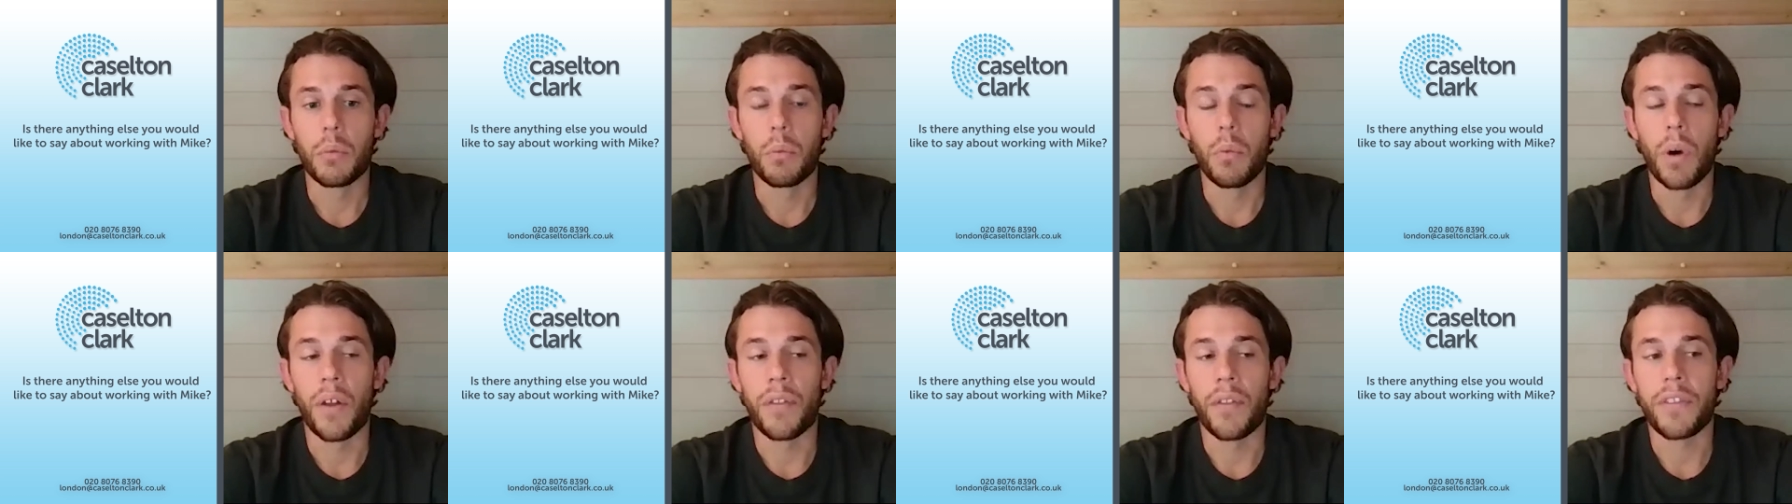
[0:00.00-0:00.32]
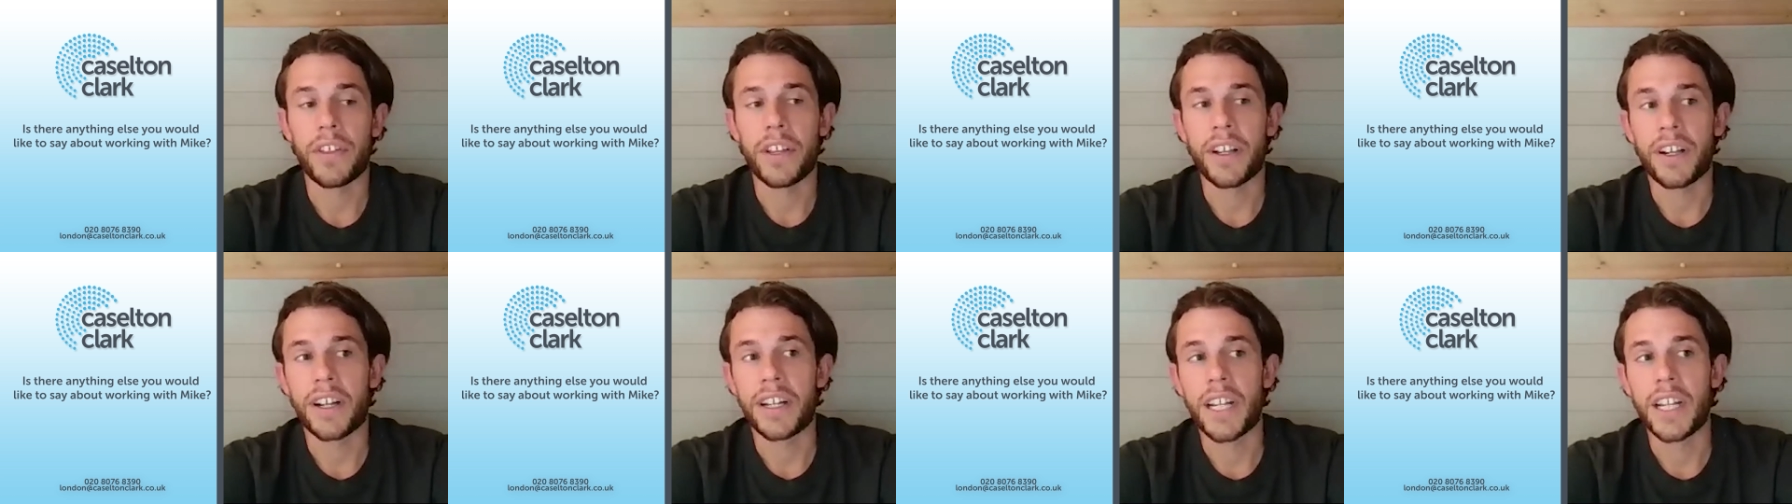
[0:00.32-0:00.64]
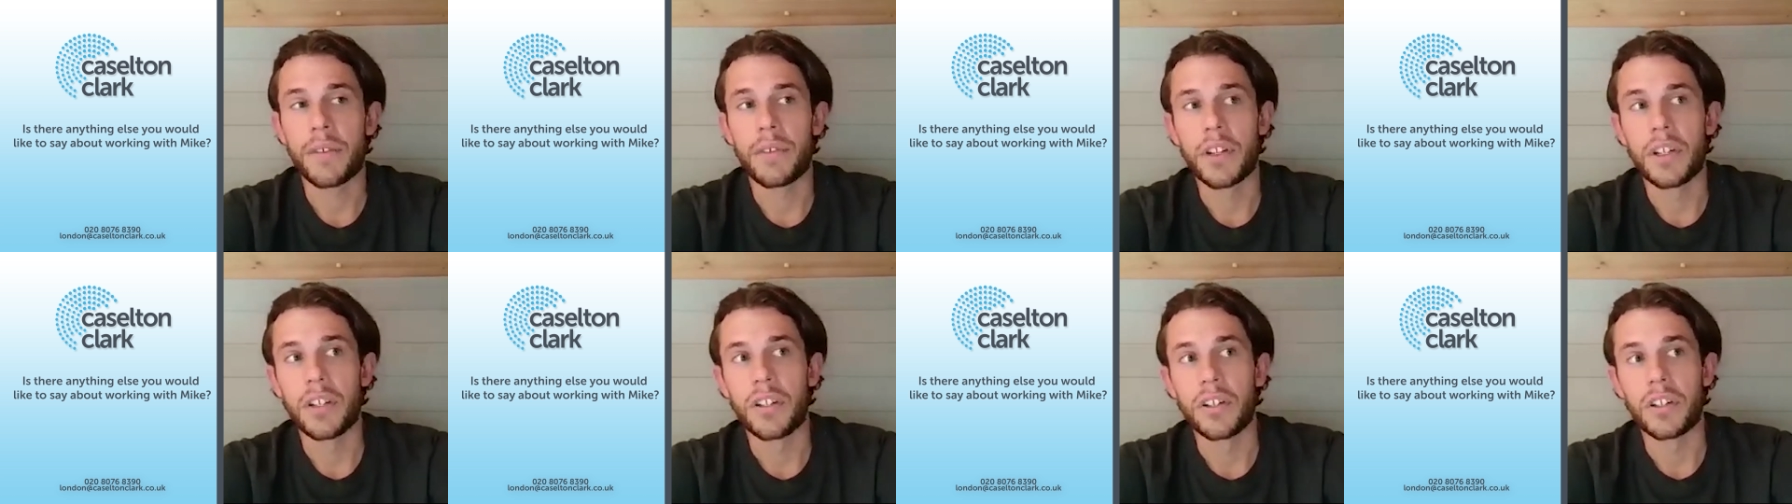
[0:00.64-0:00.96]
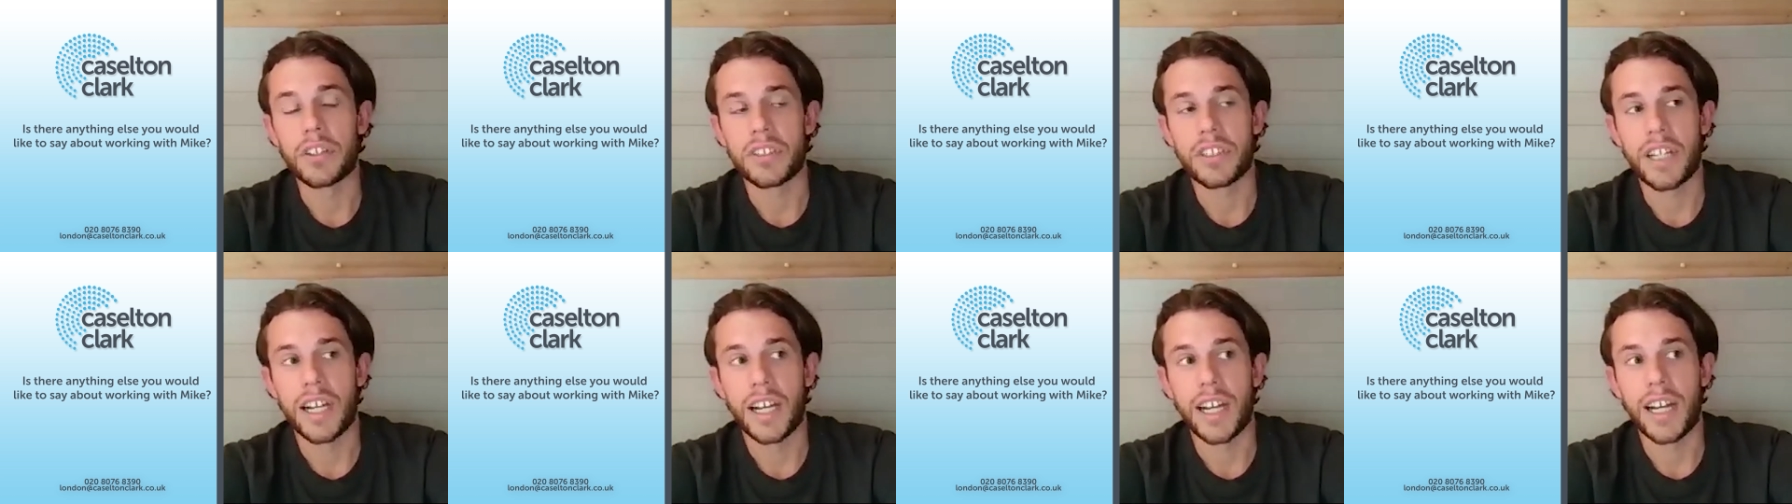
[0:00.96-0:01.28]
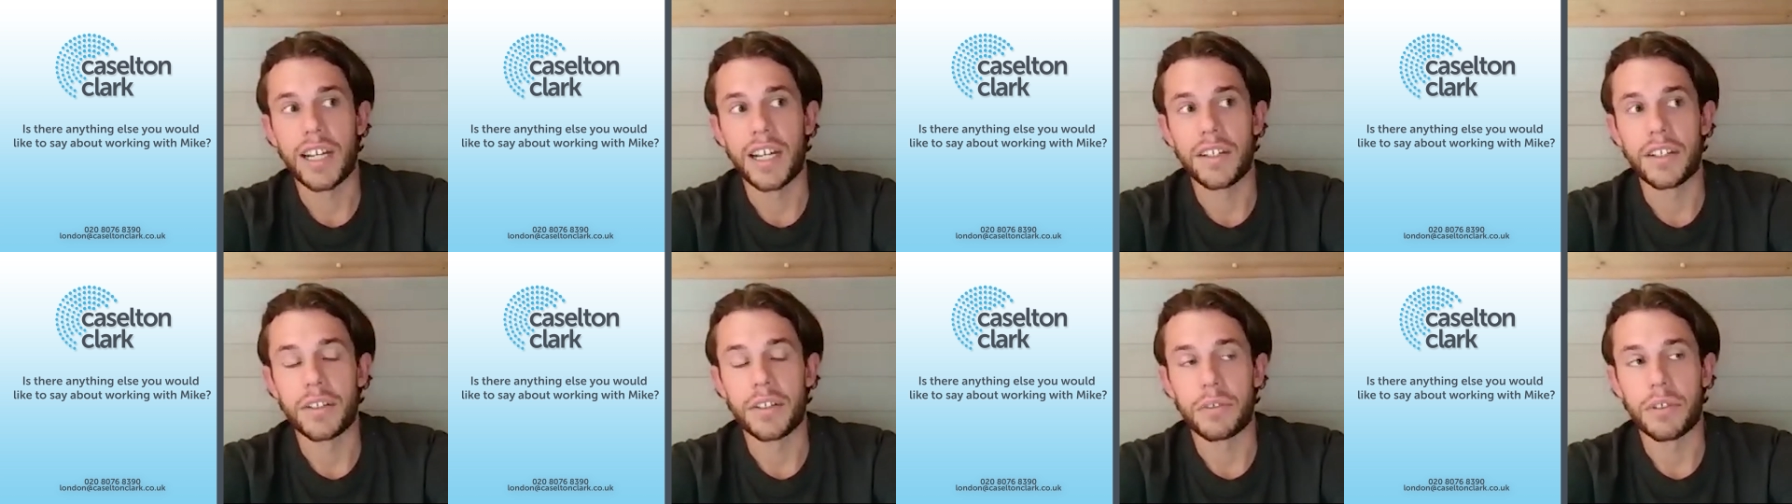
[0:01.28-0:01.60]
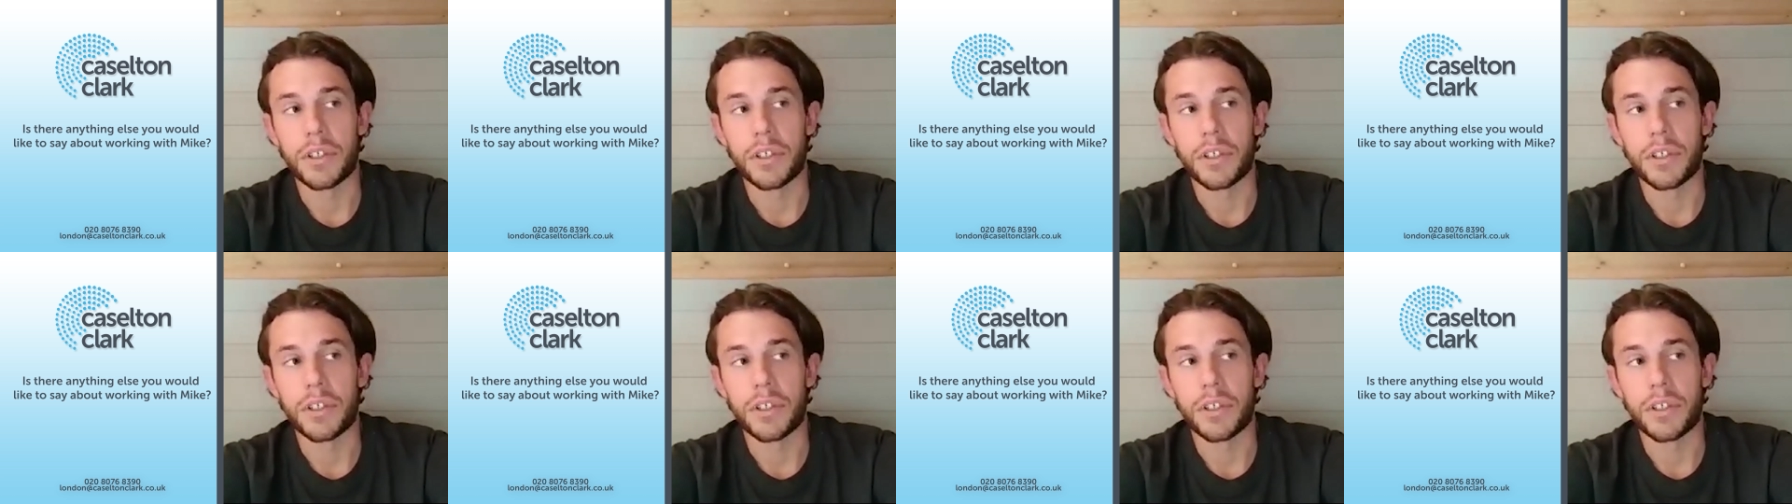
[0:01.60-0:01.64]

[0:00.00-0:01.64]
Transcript: one thing I never looked at in a